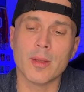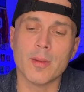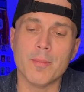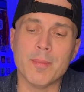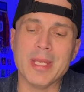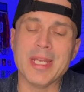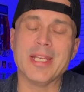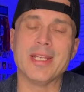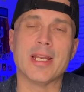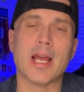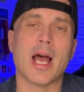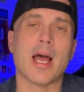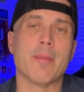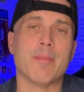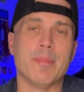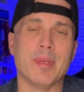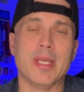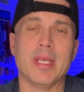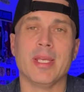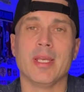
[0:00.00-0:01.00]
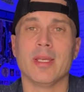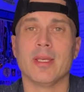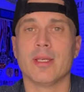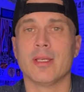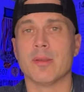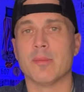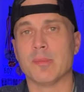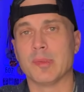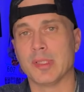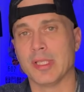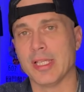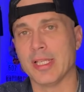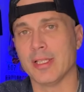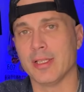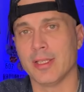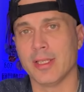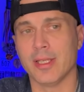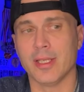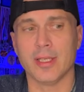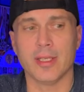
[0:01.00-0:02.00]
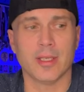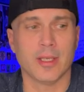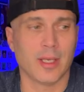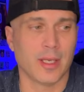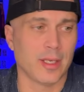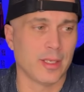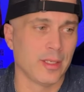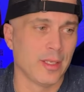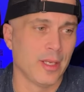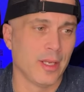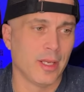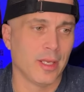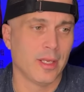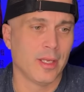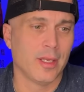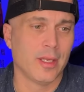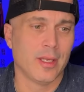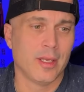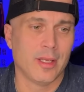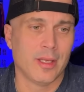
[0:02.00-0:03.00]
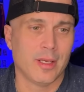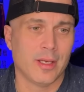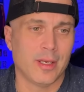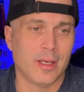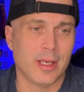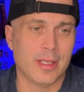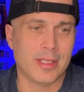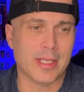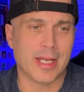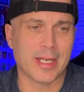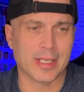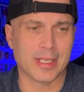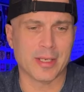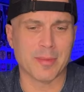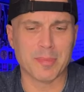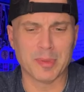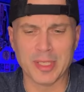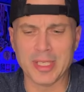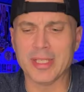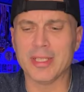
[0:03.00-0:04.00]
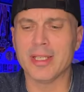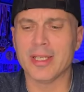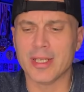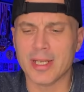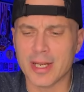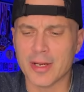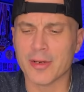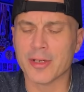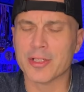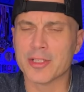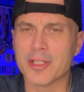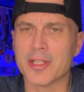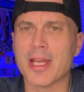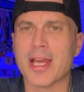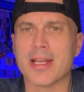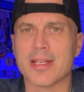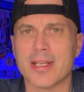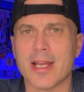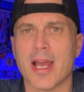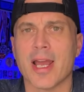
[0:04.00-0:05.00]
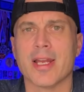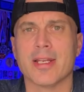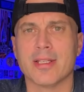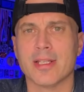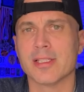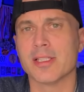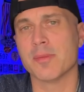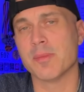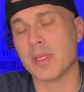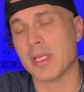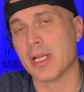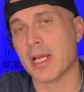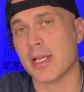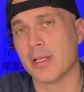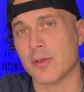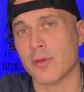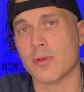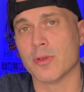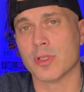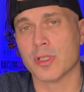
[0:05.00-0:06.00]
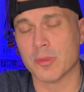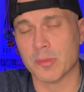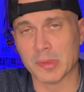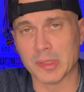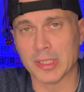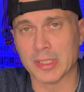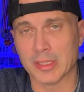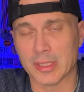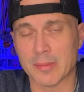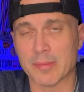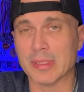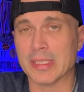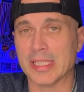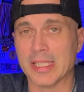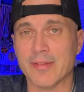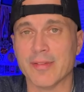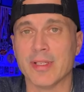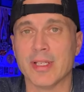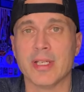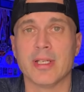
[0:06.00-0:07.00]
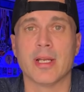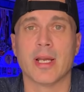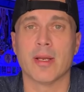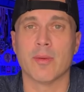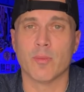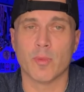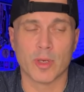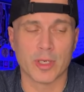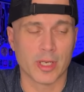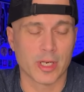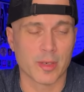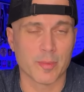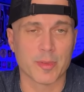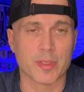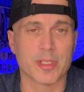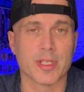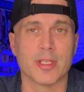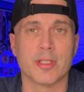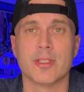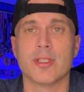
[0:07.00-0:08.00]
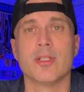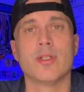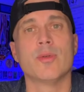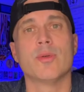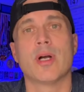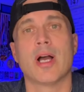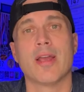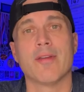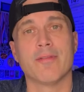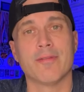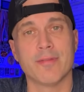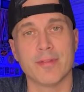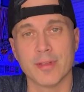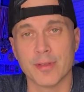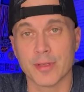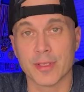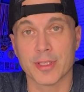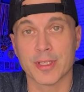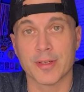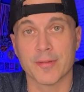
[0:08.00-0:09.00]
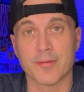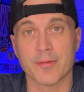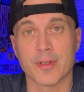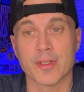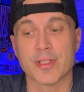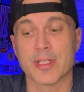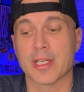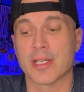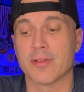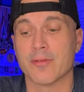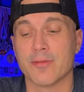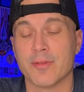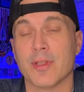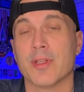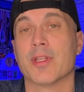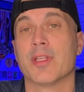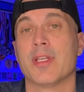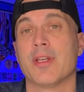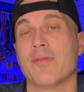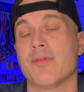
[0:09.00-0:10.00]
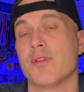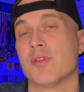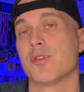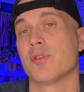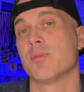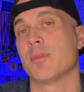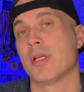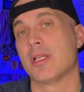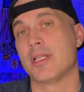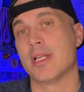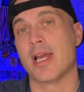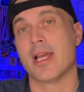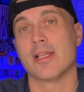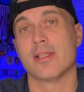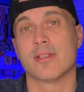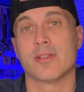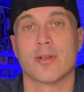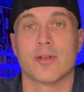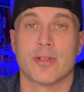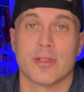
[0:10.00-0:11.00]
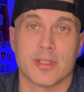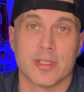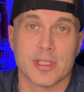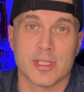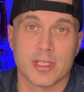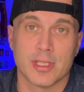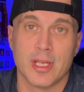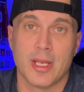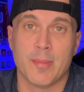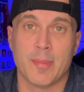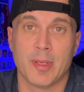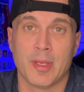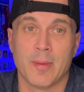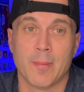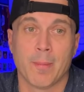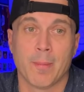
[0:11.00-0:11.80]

Me not being completely, not completely adhering to that diet doesn't mean I don't completely believe in it. I 100% do. I feel the difference. I could feel the difference when my diet started to slip.